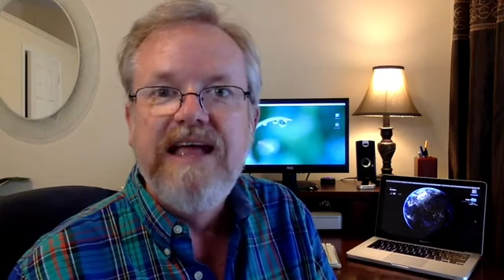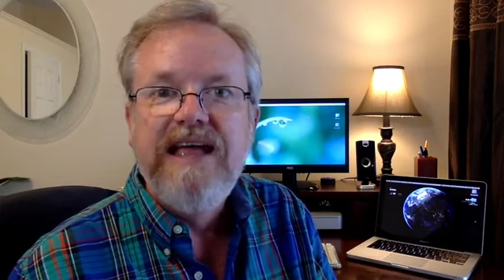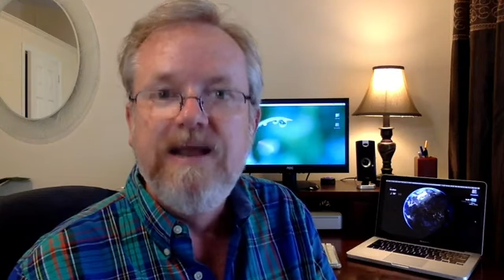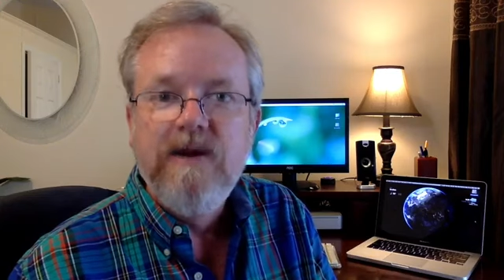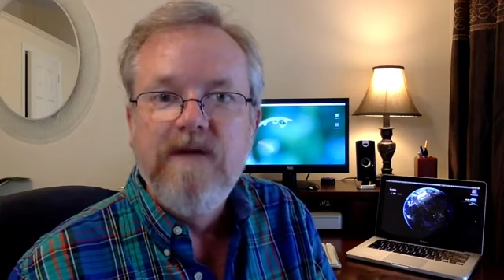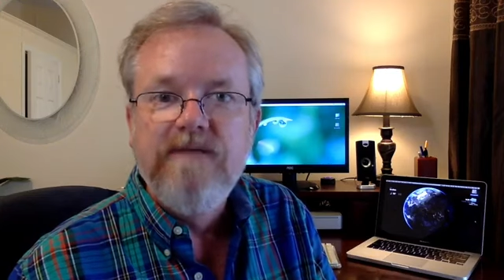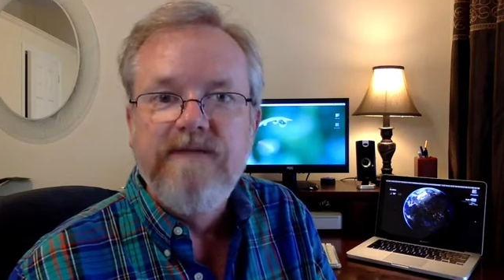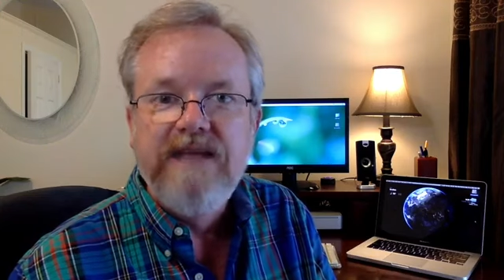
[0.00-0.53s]

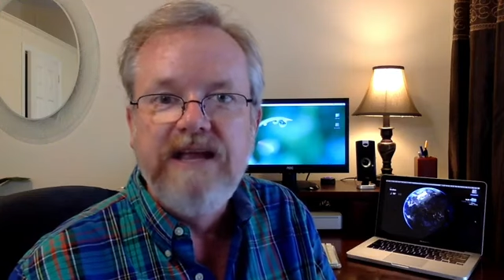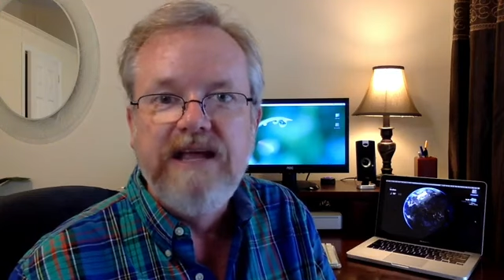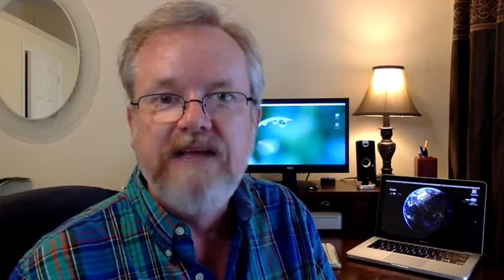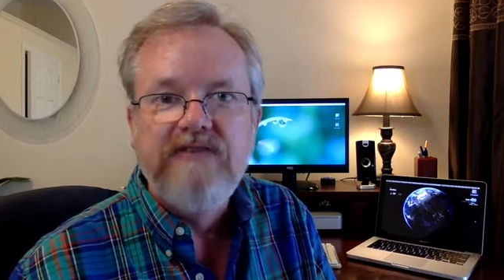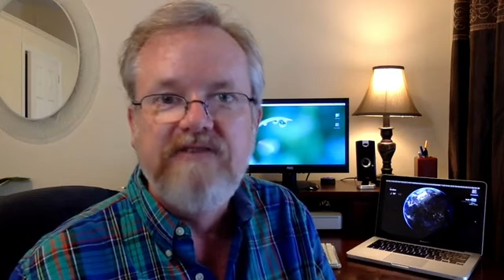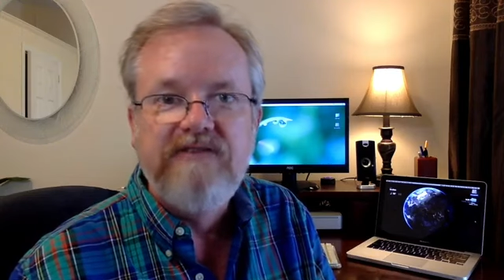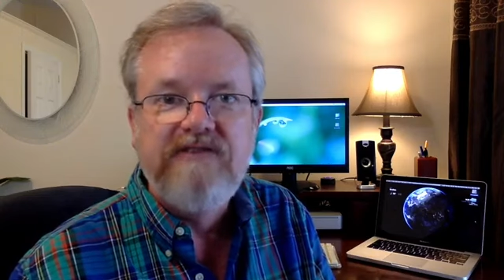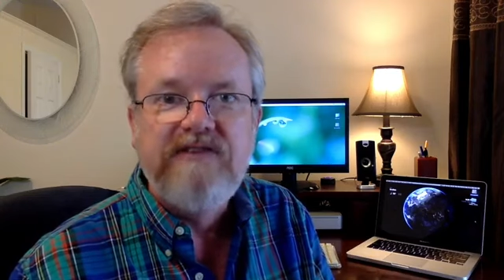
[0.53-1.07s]

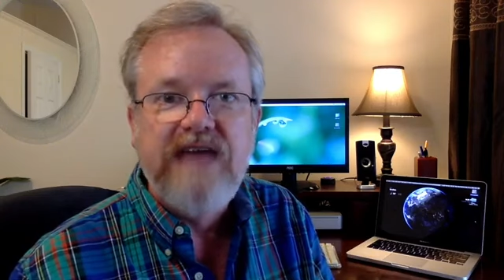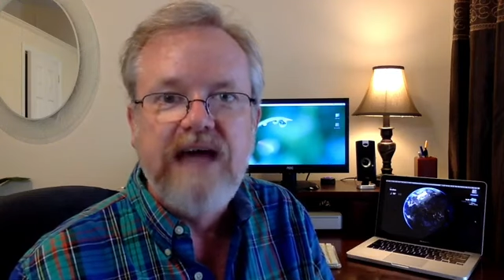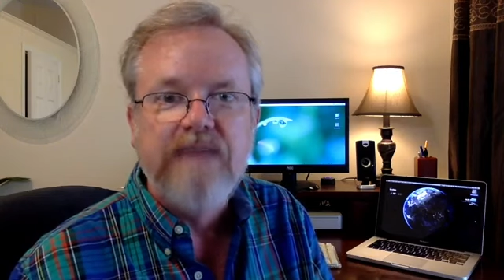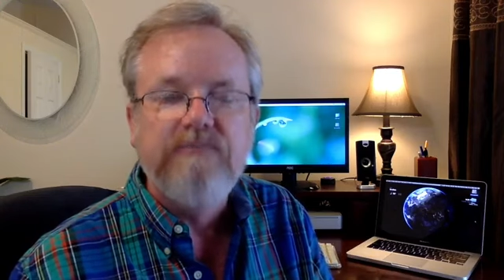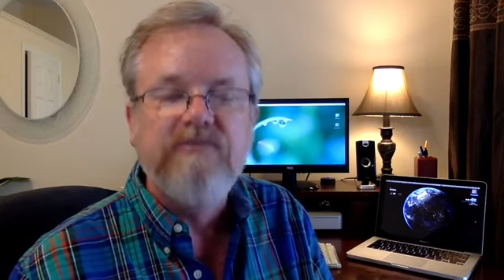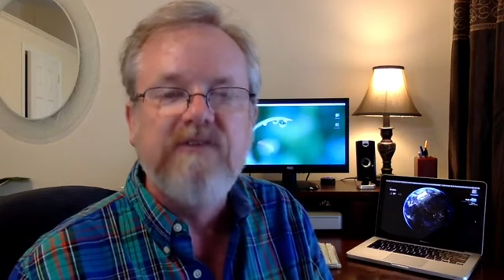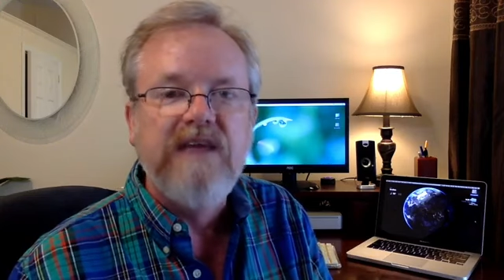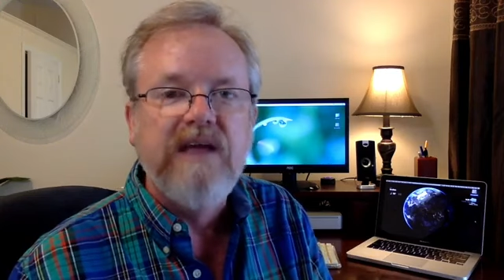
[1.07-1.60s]
intervening
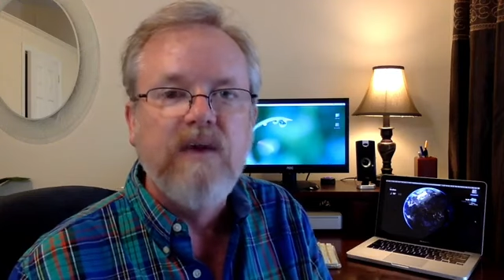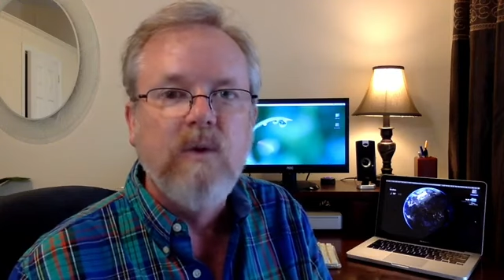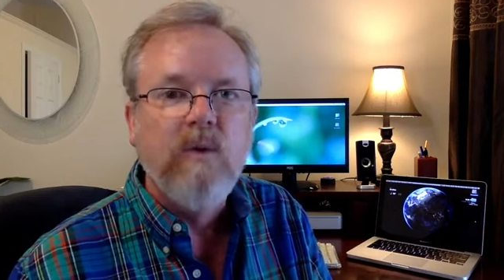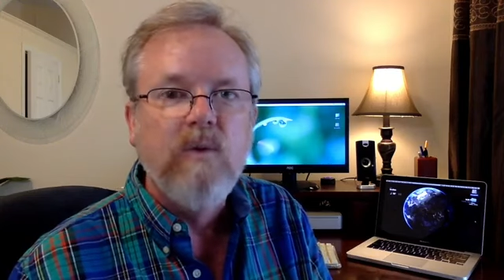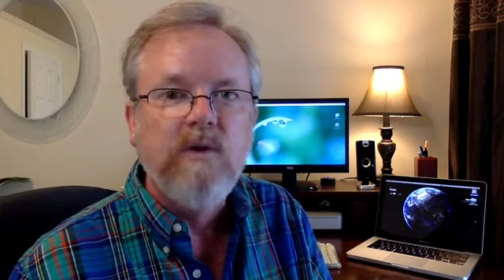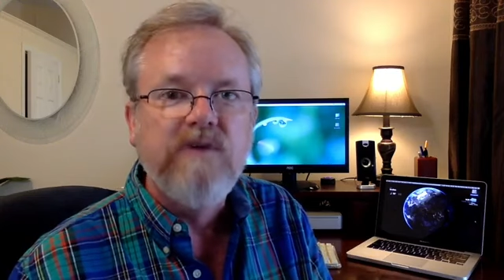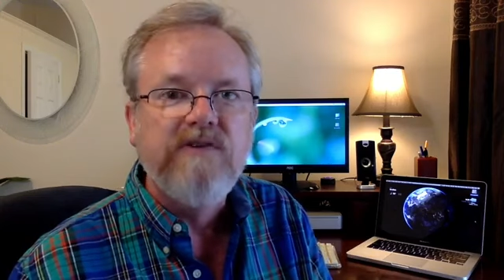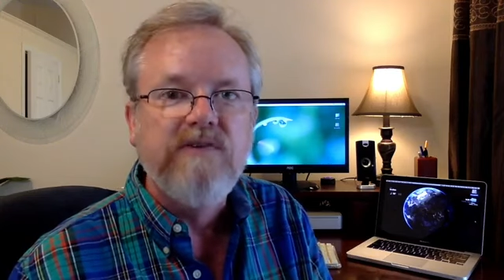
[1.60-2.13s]
steps in
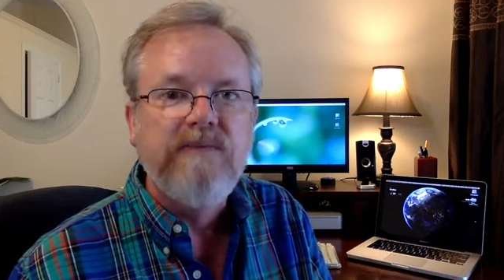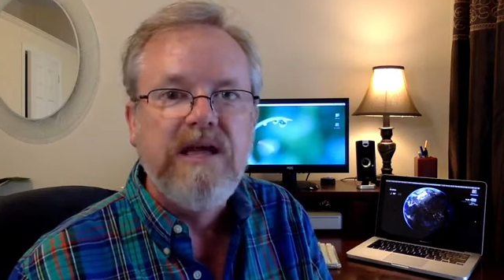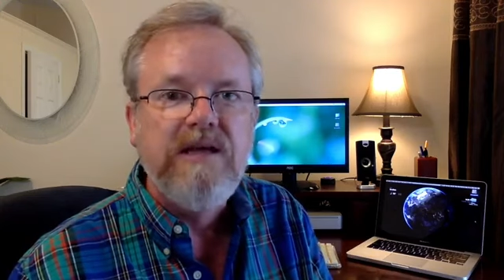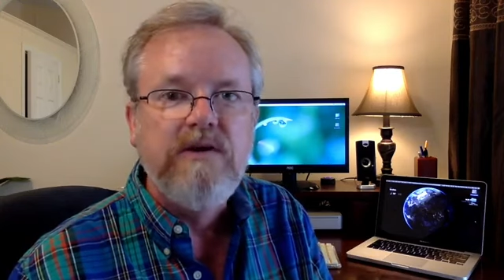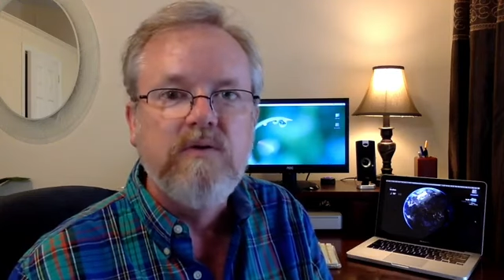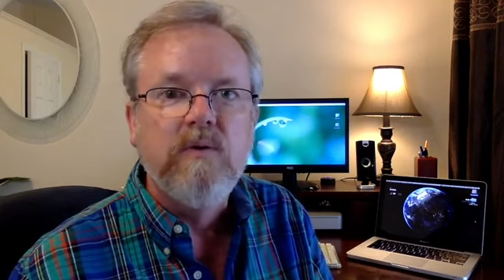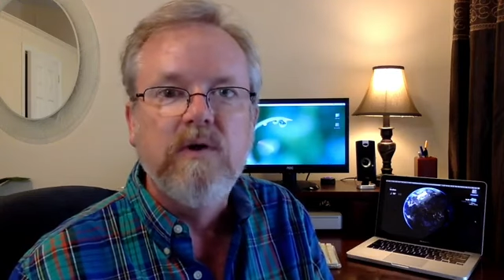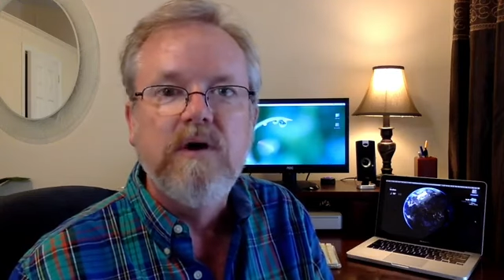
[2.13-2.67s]
order to
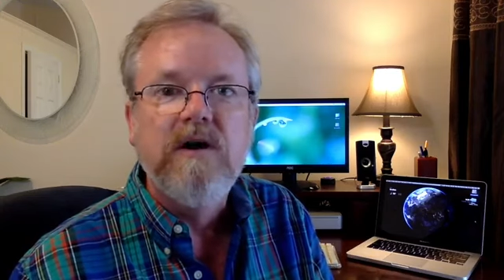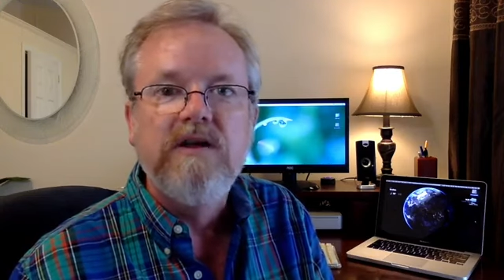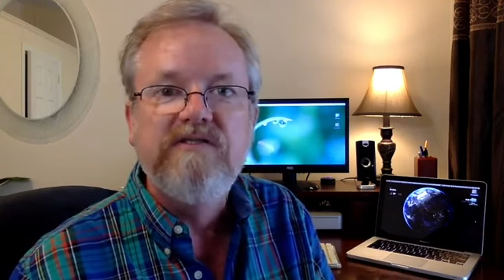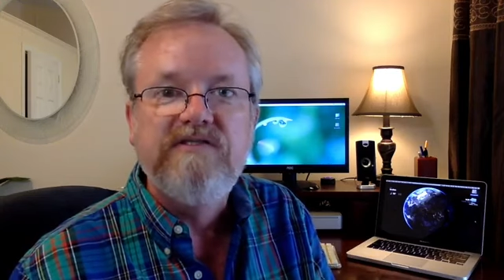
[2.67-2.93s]
make your